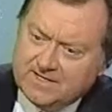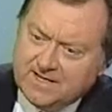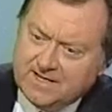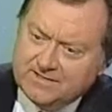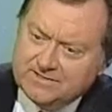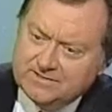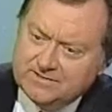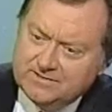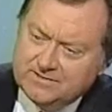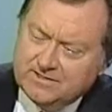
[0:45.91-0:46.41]

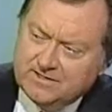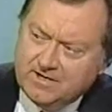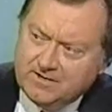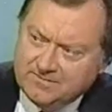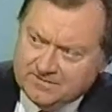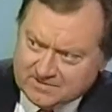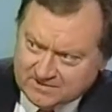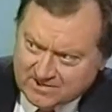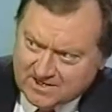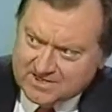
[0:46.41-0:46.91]
tax, do you know how
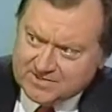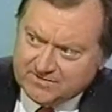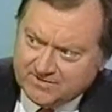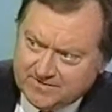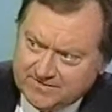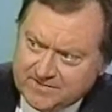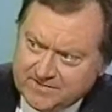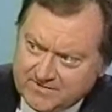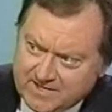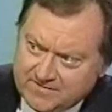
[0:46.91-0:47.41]
much lost
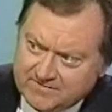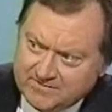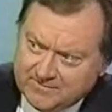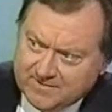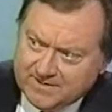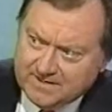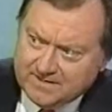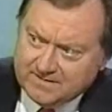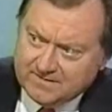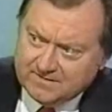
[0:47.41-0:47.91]
revenue that would
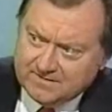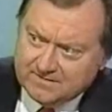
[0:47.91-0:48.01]
be?